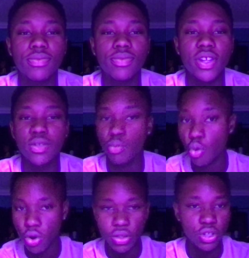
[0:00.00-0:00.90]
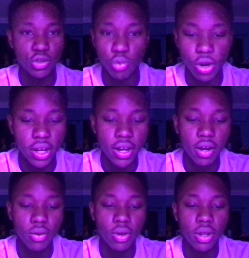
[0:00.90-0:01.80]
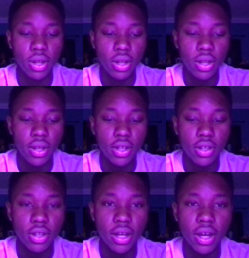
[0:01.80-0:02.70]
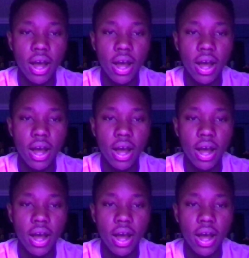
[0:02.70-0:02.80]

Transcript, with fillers: It's more than just working out. Like